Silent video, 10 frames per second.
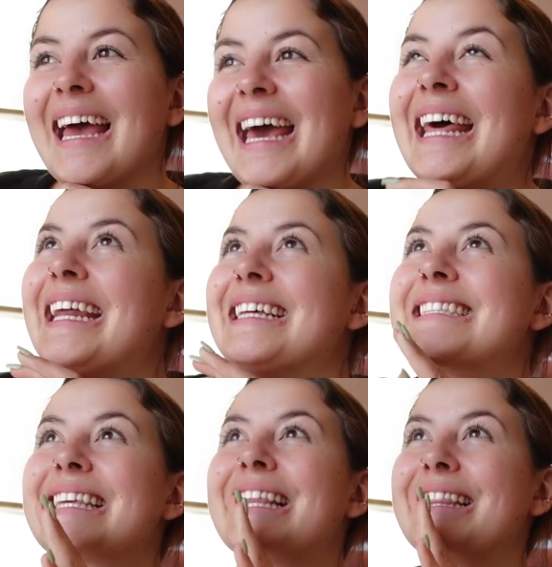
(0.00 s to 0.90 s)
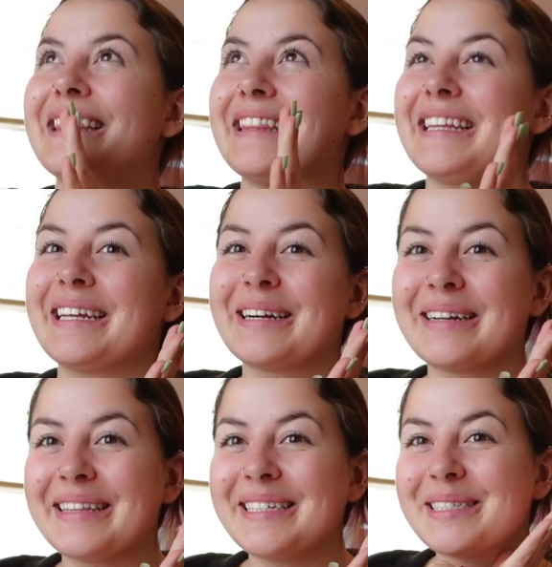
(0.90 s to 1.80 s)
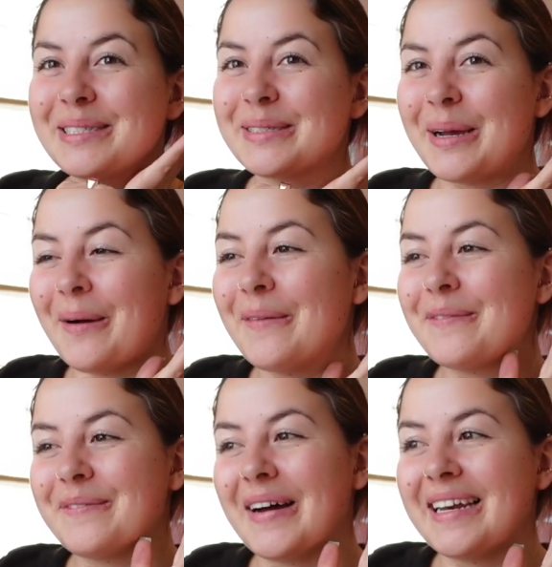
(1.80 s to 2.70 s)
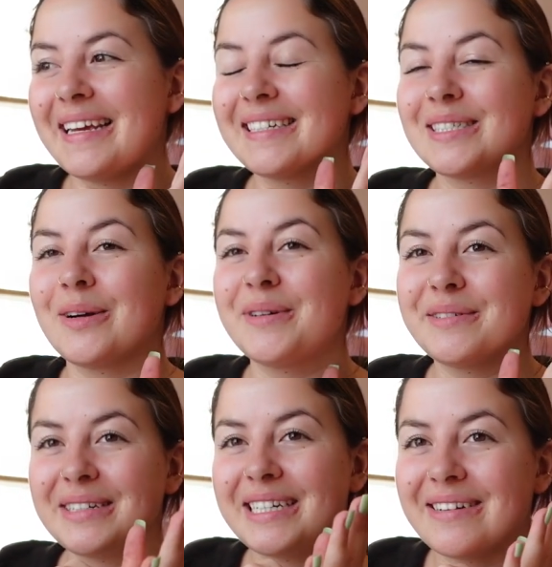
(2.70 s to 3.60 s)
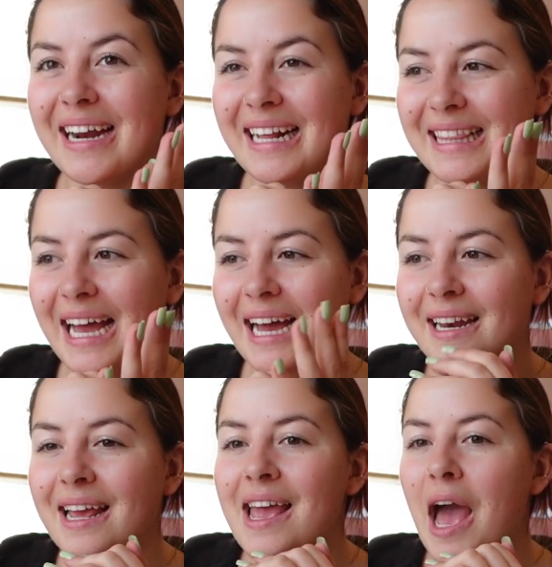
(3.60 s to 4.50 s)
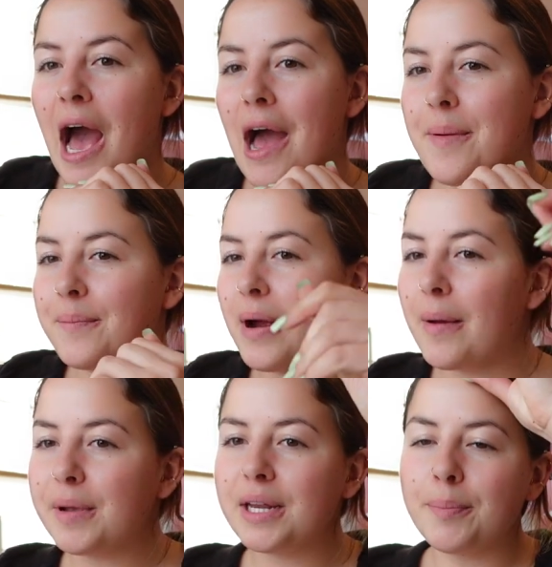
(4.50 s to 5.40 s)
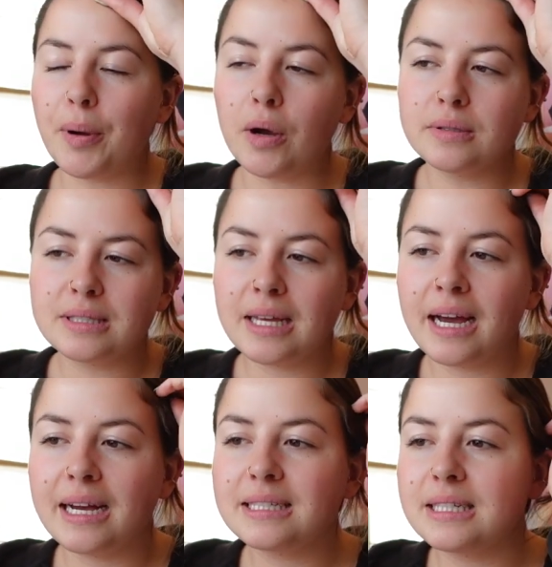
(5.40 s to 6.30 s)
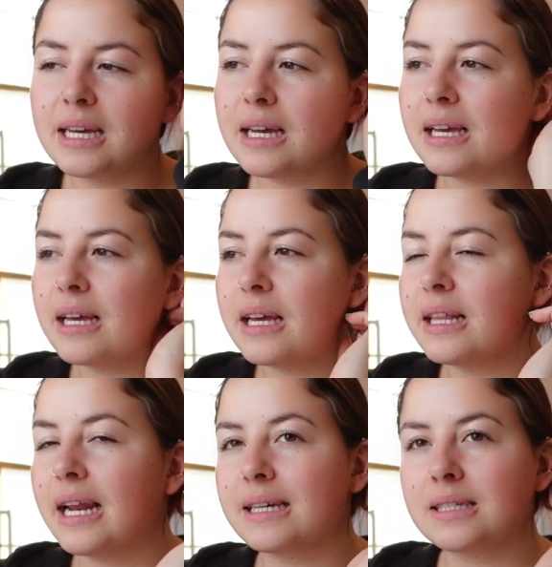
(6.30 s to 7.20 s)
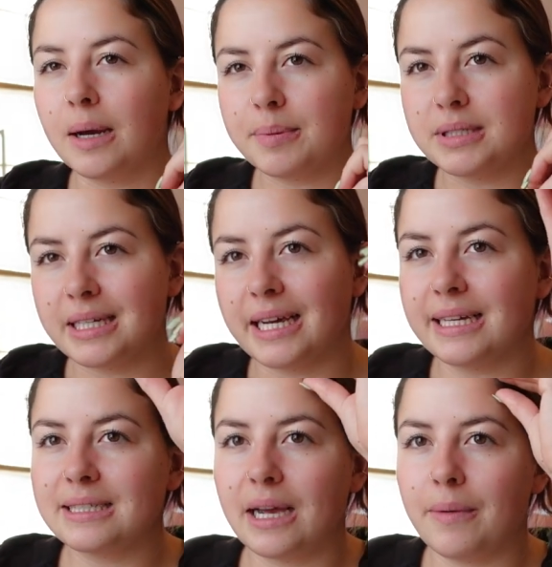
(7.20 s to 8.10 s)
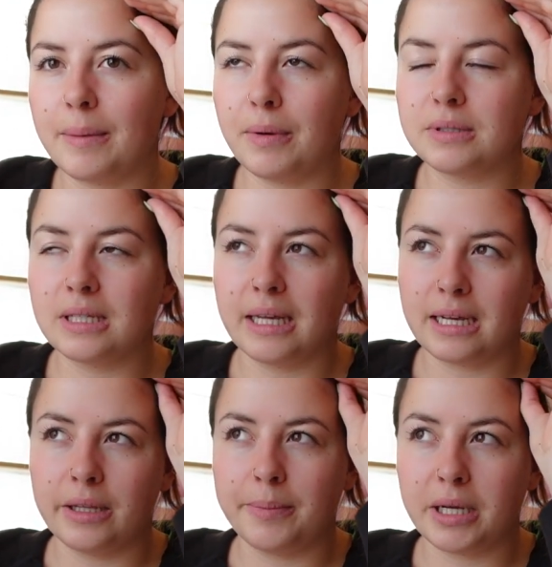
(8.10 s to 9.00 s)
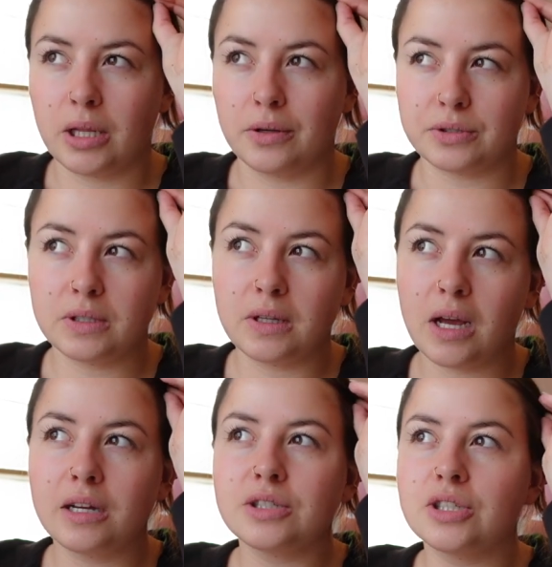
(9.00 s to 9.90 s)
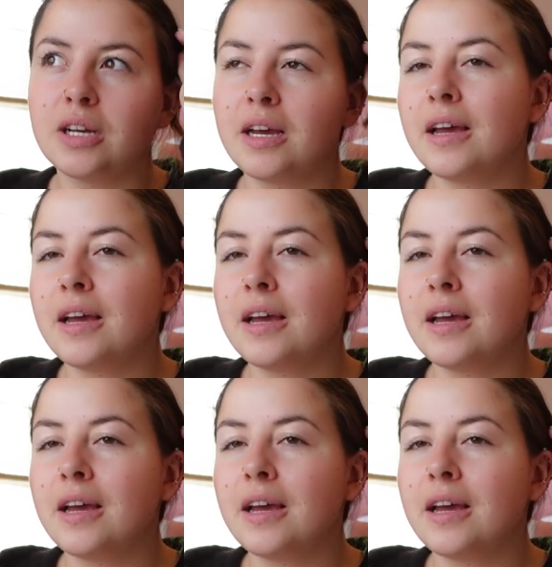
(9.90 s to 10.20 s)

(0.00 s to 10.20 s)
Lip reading: And it's literally so funny. So we recreated that. I'm probably going to post that in the next couple days. I want to post it like a little bit closer to launch.